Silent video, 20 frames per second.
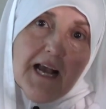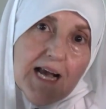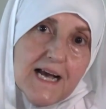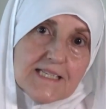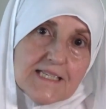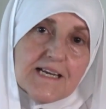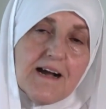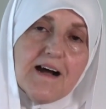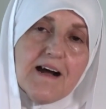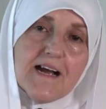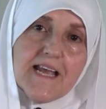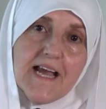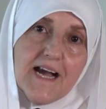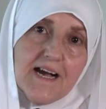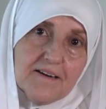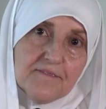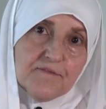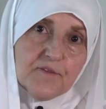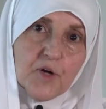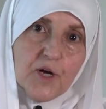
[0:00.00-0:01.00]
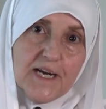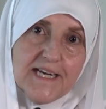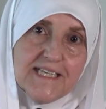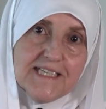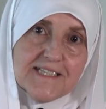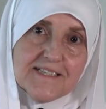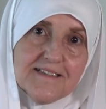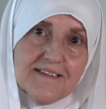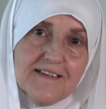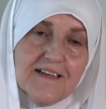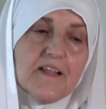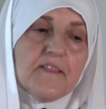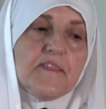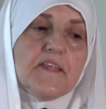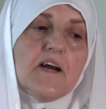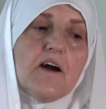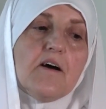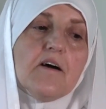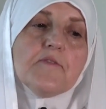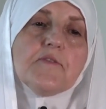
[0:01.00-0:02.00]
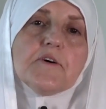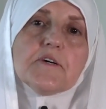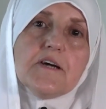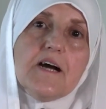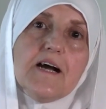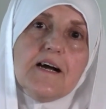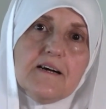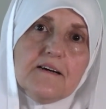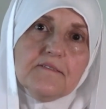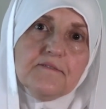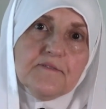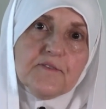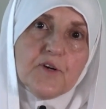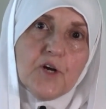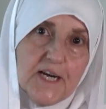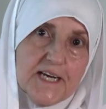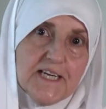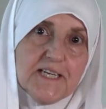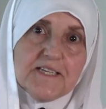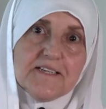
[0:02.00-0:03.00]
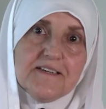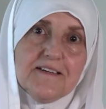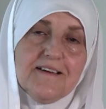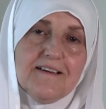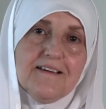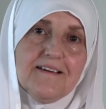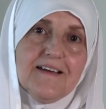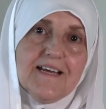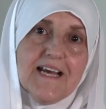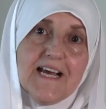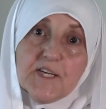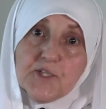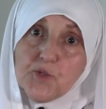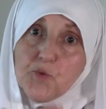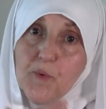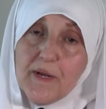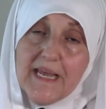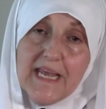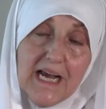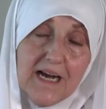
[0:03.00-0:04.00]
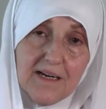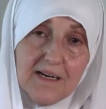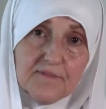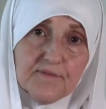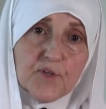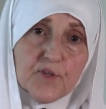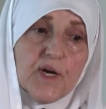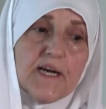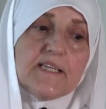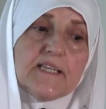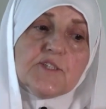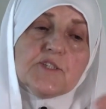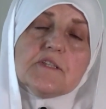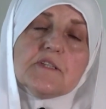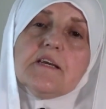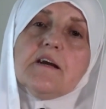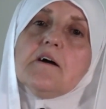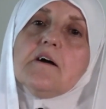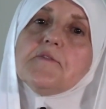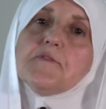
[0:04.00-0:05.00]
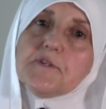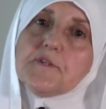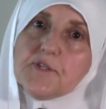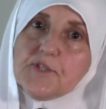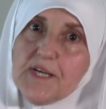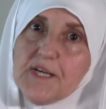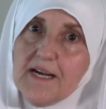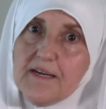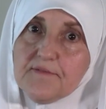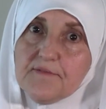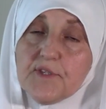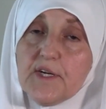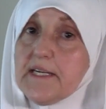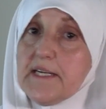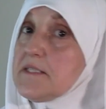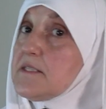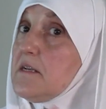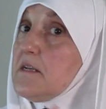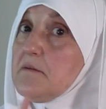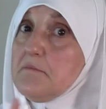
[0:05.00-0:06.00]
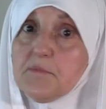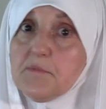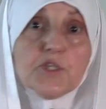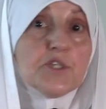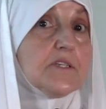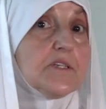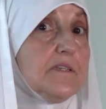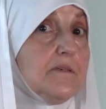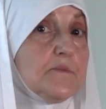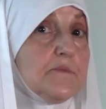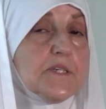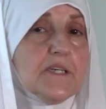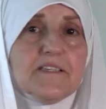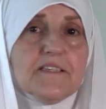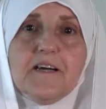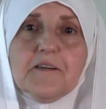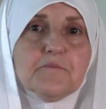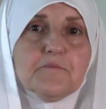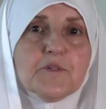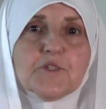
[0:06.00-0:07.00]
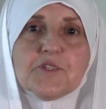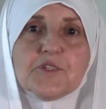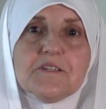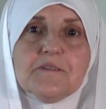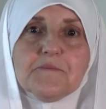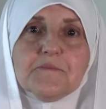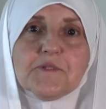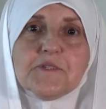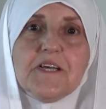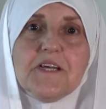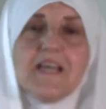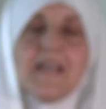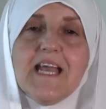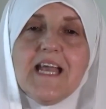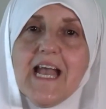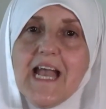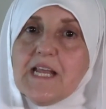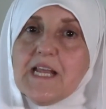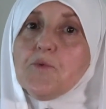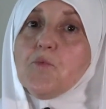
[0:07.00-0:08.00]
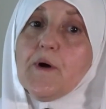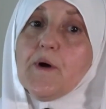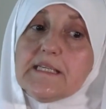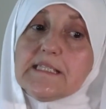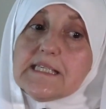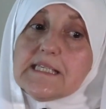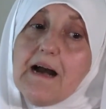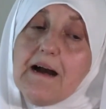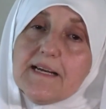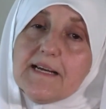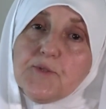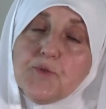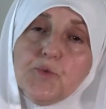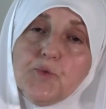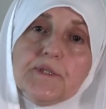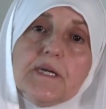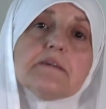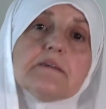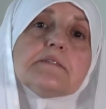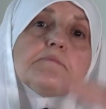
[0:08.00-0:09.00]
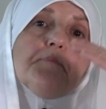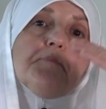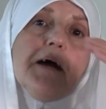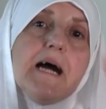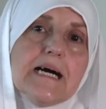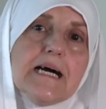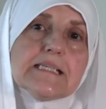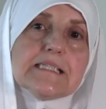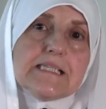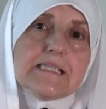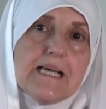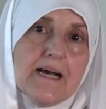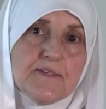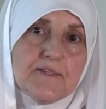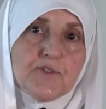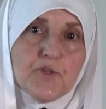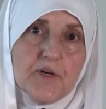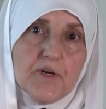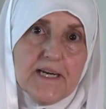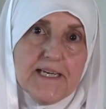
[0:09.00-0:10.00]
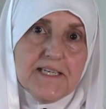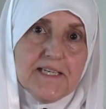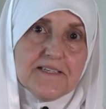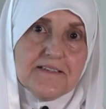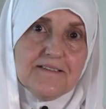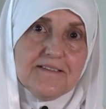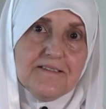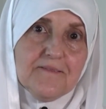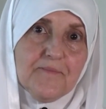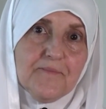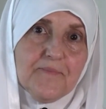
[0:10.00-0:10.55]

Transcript: As I have right, the other have right. As we have rights, the others have rights, Muslims and non-Muslims. And once I do not pass that right,